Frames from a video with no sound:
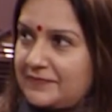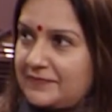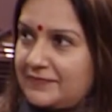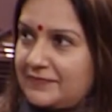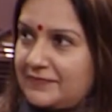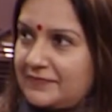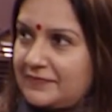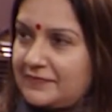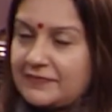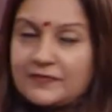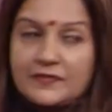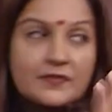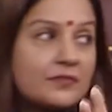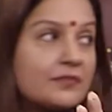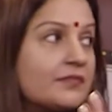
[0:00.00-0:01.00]

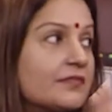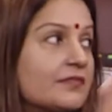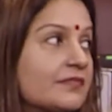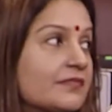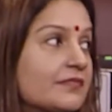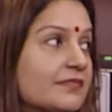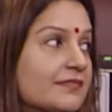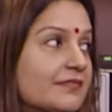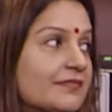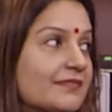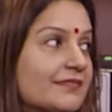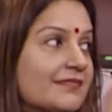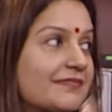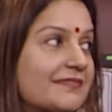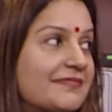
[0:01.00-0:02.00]

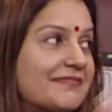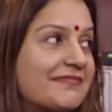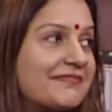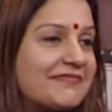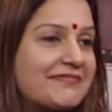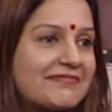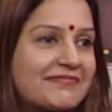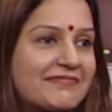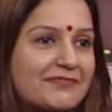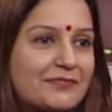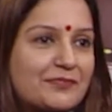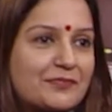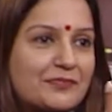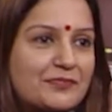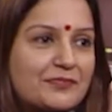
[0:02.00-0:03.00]

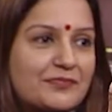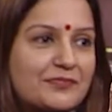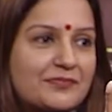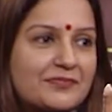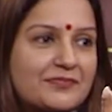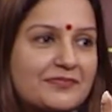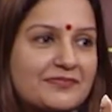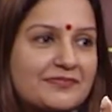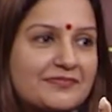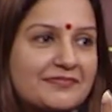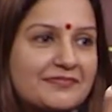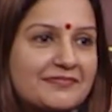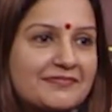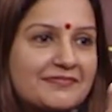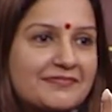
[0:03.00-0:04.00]

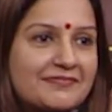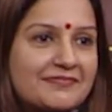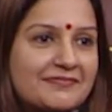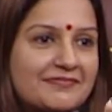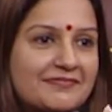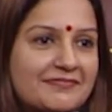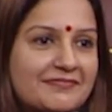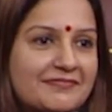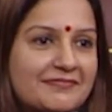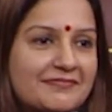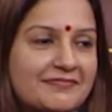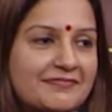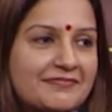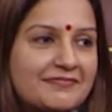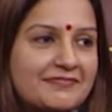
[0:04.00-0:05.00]

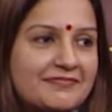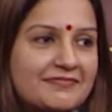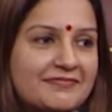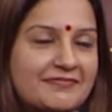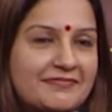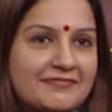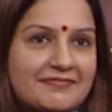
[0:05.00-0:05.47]
This person isn't speaking.